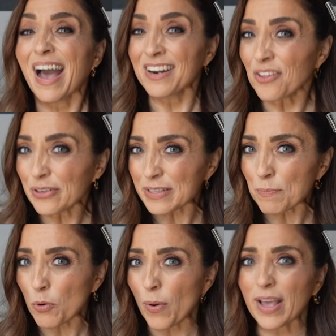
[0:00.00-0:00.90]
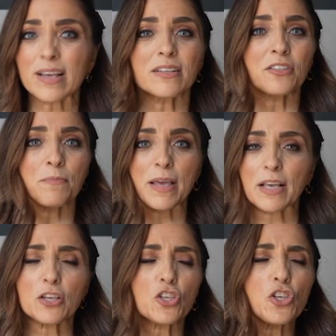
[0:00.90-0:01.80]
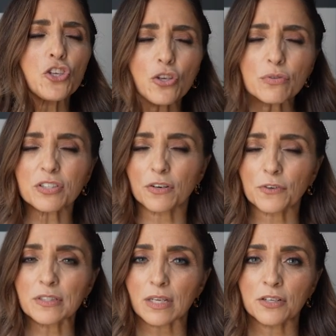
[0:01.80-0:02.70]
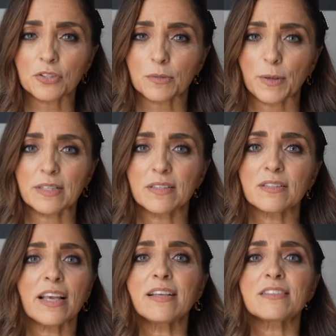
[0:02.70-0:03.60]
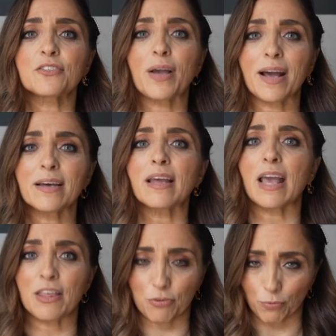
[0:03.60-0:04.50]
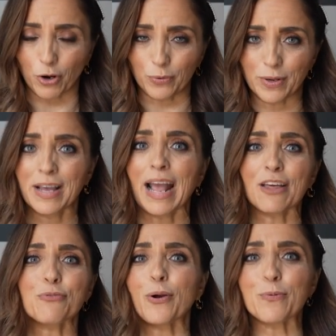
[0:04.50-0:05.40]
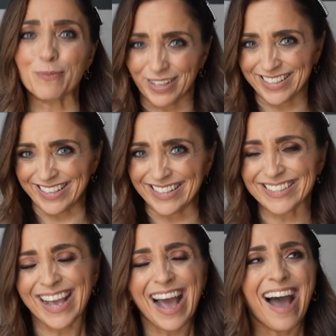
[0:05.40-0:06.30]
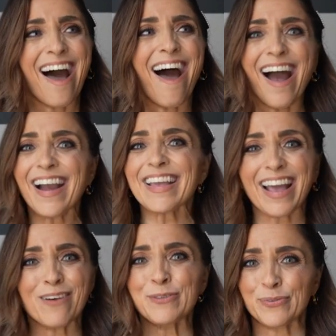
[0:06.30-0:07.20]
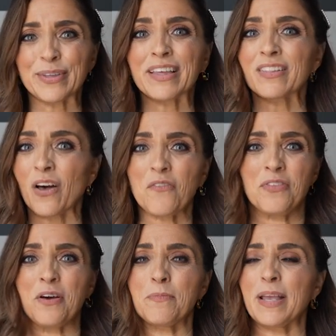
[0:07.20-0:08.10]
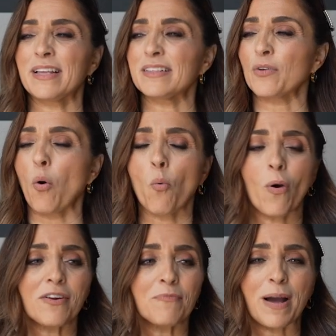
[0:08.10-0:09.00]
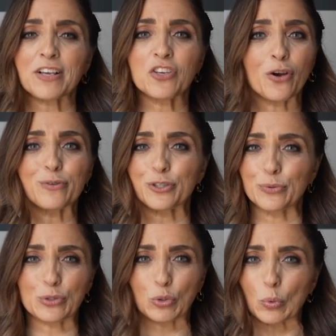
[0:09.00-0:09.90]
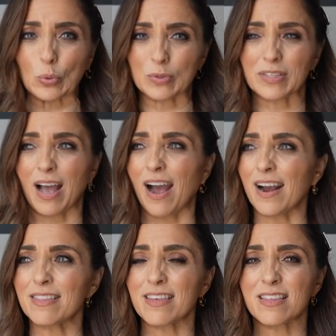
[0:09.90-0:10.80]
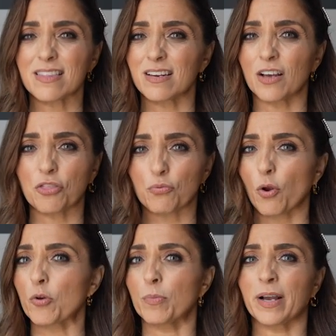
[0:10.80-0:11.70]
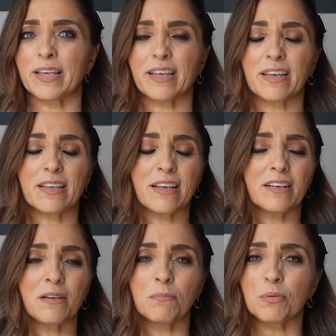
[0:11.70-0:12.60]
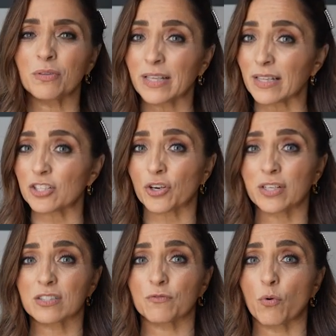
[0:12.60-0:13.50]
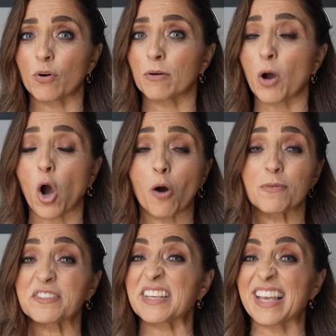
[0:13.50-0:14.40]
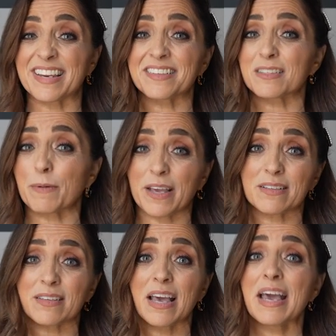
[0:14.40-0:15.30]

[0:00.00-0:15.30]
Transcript: Another simple way to make a huge difference in your spaces is to add a throw blanket. I absolutely love them. It's one of my go-to tools. I think that a throw blanket can completely transform almost any space.